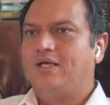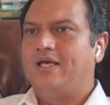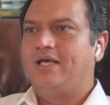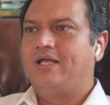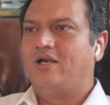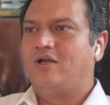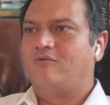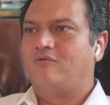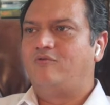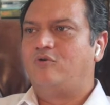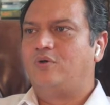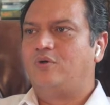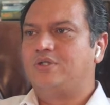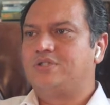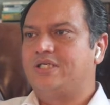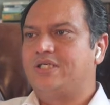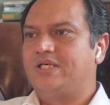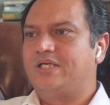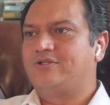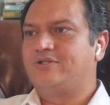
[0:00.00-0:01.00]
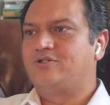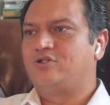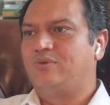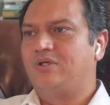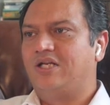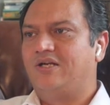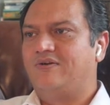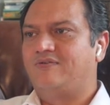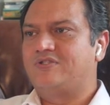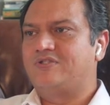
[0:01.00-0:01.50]
And of course, it has to
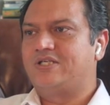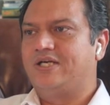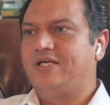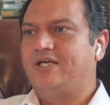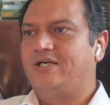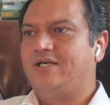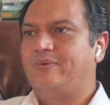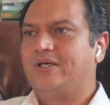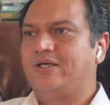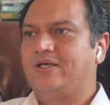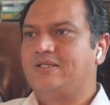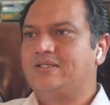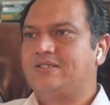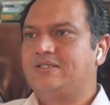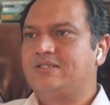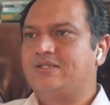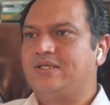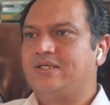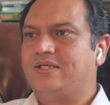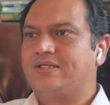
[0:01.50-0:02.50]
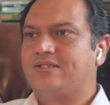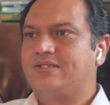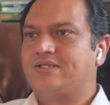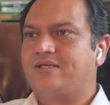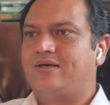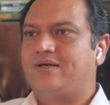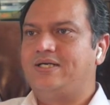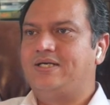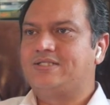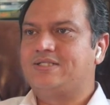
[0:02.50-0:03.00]
be left side because it is a
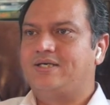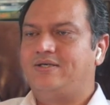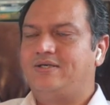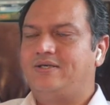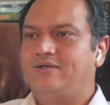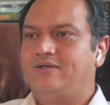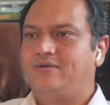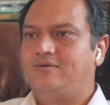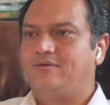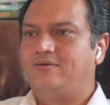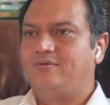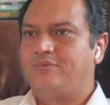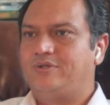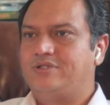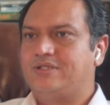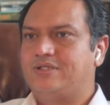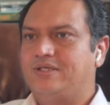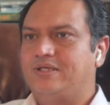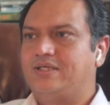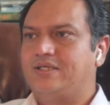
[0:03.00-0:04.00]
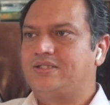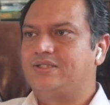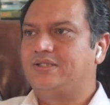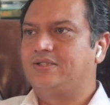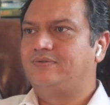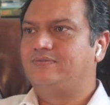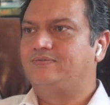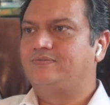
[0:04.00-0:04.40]
right-sided presentation.